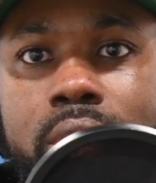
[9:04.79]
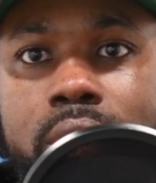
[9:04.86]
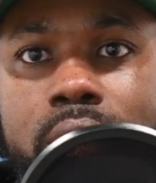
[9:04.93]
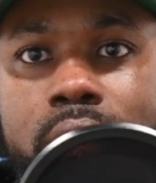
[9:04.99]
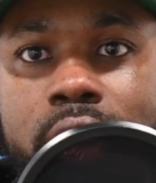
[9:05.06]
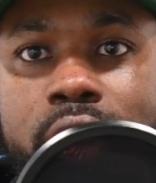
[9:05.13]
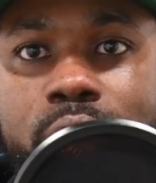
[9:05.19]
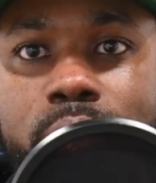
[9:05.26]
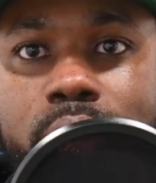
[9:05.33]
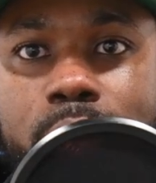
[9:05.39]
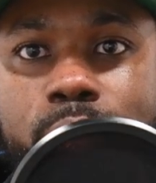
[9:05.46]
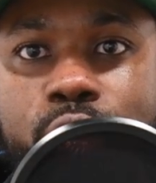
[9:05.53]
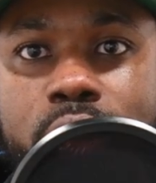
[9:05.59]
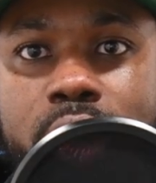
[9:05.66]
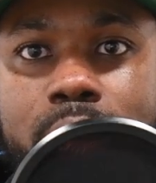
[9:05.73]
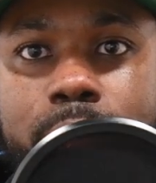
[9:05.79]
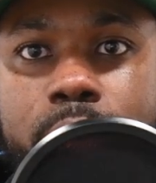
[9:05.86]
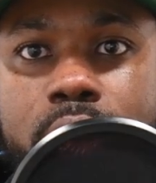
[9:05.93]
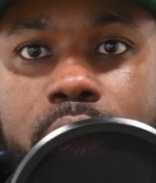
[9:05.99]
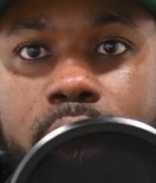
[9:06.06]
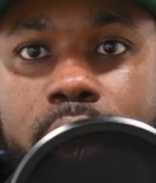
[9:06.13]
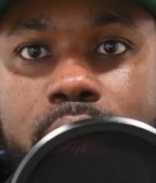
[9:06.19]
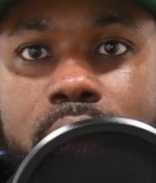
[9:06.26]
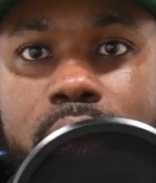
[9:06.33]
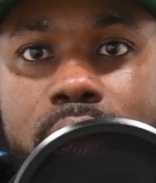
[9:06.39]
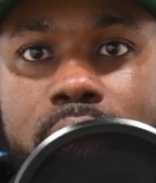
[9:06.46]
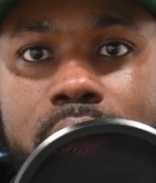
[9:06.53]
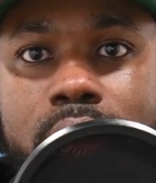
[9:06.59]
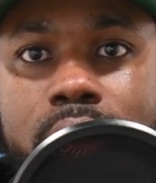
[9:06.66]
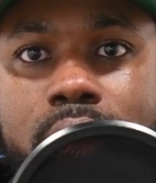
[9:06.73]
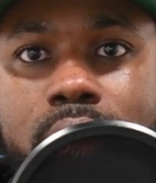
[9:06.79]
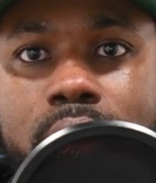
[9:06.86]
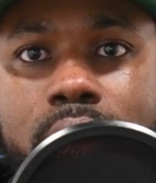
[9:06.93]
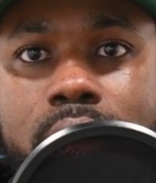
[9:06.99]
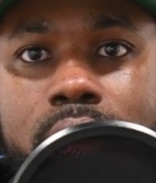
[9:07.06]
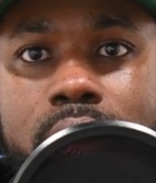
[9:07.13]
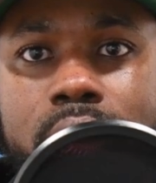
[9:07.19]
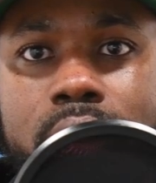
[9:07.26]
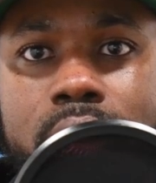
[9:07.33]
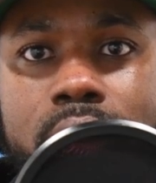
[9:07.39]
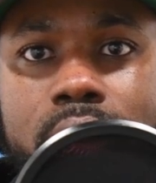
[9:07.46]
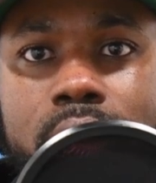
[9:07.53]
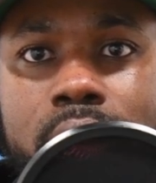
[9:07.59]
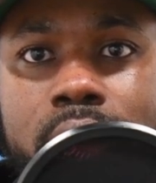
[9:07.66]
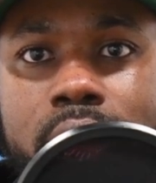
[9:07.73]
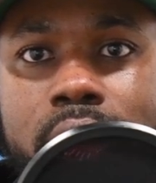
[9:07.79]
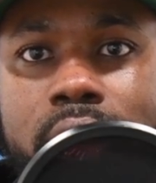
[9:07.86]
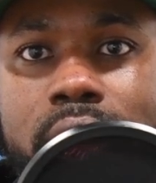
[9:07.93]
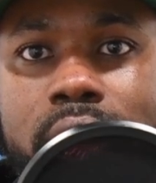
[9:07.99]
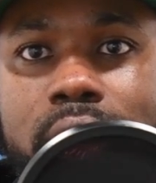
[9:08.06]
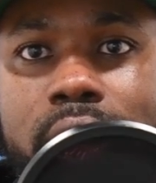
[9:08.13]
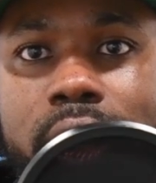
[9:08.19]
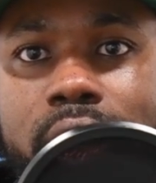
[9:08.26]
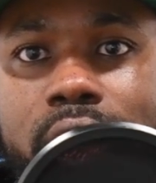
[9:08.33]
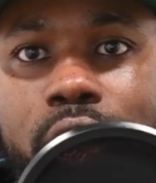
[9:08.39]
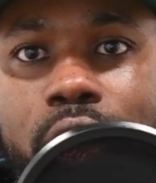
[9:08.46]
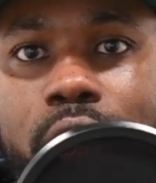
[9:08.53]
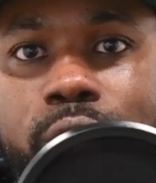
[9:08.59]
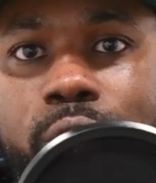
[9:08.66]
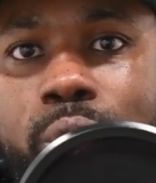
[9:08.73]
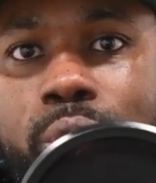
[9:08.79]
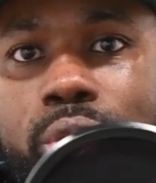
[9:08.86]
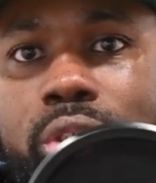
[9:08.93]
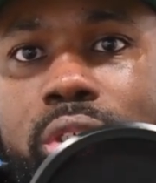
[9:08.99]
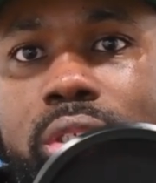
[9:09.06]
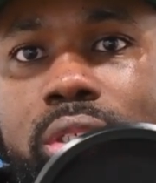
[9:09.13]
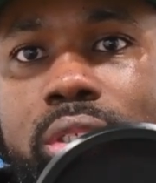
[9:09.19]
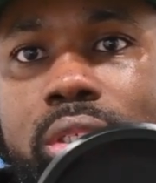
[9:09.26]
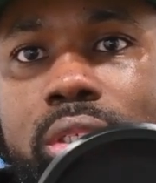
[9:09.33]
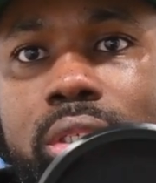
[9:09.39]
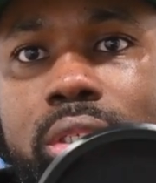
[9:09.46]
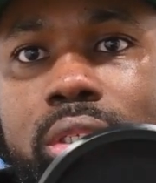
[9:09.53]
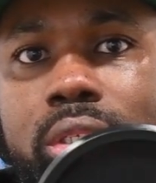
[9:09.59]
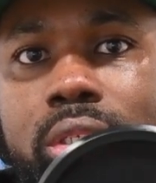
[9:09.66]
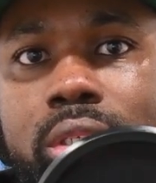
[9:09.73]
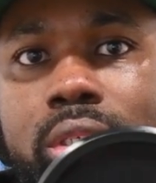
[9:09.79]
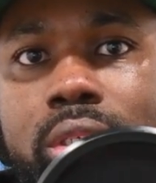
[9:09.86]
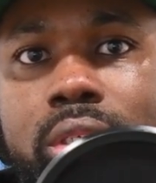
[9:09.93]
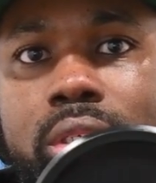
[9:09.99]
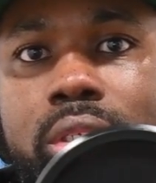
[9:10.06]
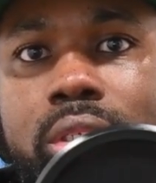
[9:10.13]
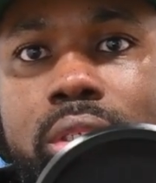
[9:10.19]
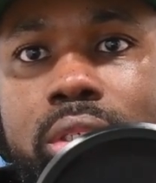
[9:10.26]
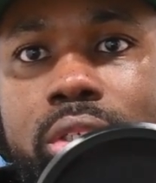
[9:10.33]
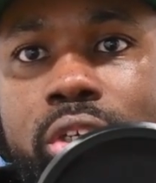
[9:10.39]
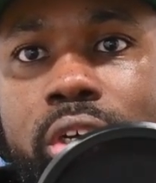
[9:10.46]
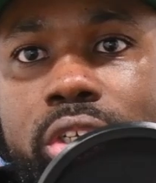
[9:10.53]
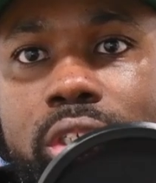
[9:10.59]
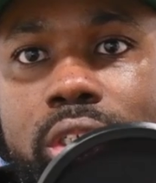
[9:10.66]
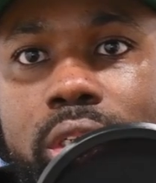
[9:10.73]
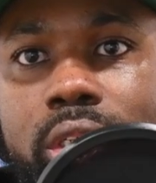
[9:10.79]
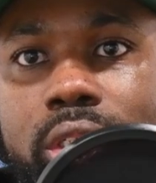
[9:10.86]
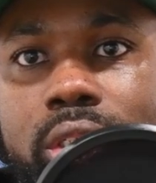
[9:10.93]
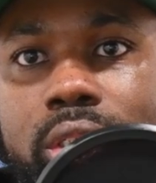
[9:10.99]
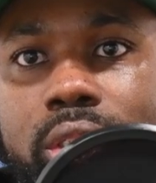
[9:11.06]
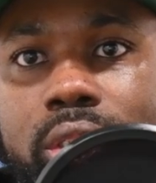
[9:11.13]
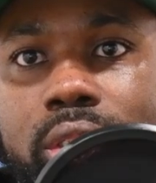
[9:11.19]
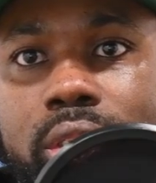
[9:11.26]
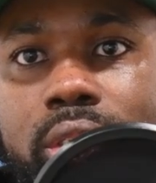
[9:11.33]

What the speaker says: Guess what they was trying to protect? The East Lake Golf Course. Do y'all see this?